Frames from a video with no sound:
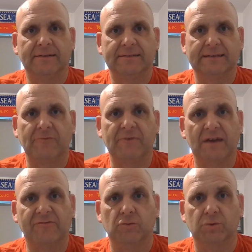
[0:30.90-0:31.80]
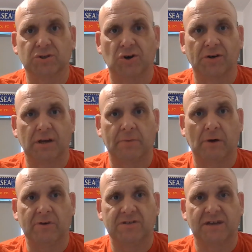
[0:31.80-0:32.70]
Gary Neville were talking
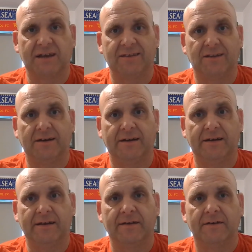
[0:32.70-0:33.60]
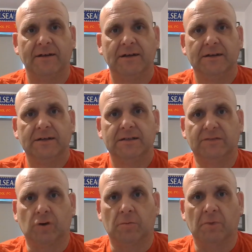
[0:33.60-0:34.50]
about it, saying that they've
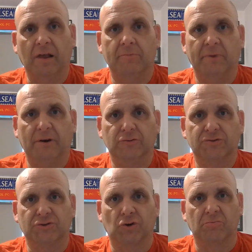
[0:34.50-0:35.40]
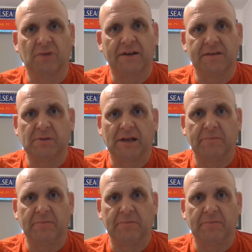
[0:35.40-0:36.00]
come a little bit unstuck, blah, blah, blah,